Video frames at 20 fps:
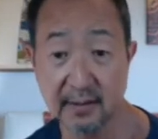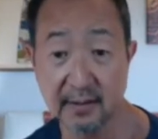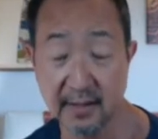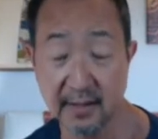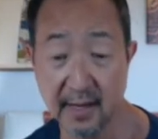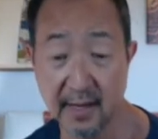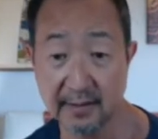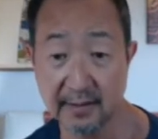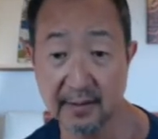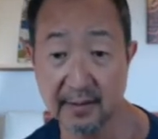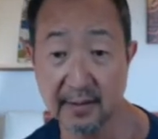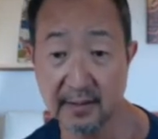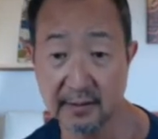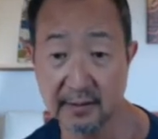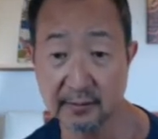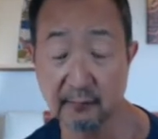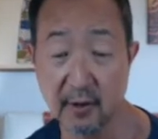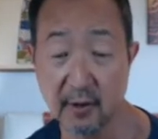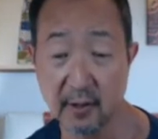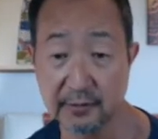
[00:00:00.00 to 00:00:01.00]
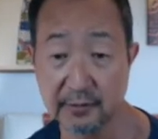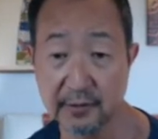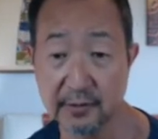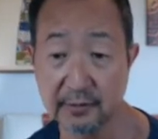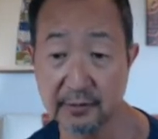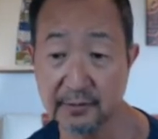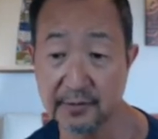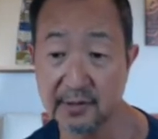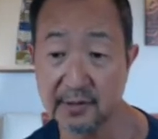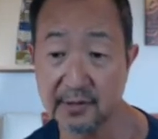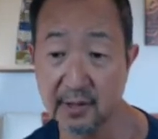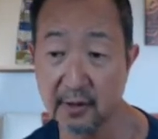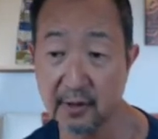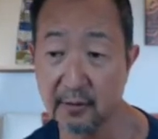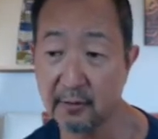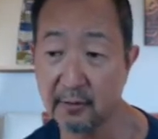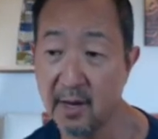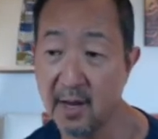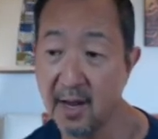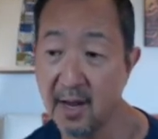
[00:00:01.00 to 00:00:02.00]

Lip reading: then as well, too. So